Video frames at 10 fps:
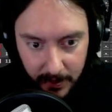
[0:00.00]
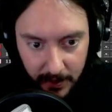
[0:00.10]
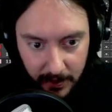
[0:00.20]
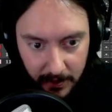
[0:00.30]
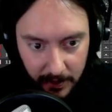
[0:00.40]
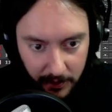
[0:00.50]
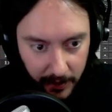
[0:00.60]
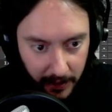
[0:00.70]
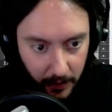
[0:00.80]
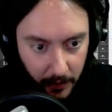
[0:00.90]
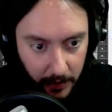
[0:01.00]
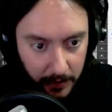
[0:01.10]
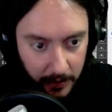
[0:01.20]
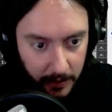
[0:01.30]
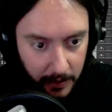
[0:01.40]
This looks really cool.
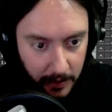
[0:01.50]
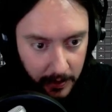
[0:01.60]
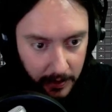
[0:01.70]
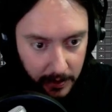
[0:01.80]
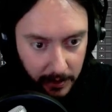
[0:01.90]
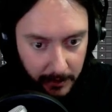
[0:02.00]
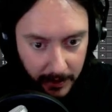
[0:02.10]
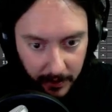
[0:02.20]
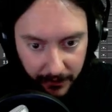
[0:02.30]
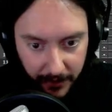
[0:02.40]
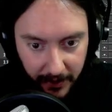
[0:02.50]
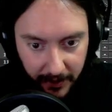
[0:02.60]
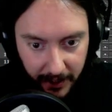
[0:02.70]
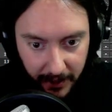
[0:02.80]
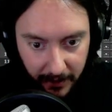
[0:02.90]
Let me go to fit
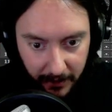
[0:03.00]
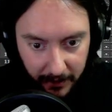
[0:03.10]
right here.